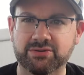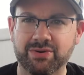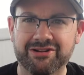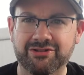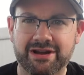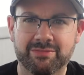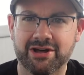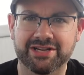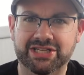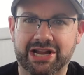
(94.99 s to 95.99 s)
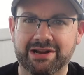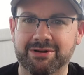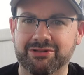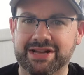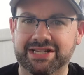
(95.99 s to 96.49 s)
it weird that I'm not excited
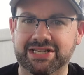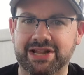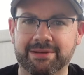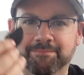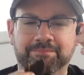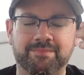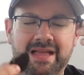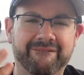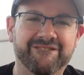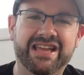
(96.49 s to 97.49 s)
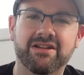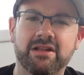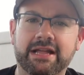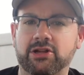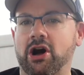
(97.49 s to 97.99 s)
about this? Like, I feel
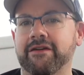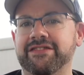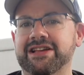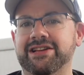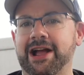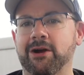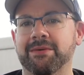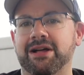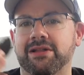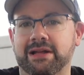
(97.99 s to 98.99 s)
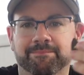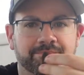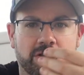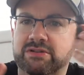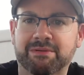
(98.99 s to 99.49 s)
like coffee and caramel, like
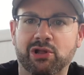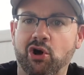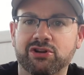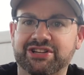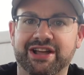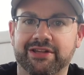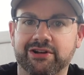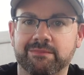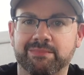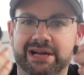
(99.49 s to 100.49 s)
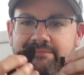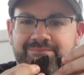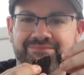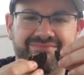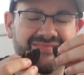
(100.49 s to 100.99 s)
those belong together, but
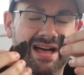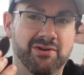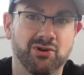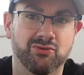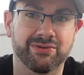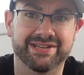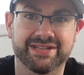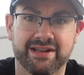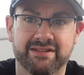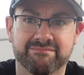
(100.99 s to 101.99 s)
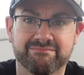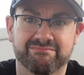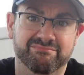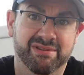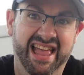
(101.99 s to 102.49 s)
I don't know, it's kind of
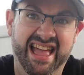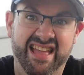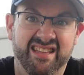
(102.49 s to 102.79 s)
bleh.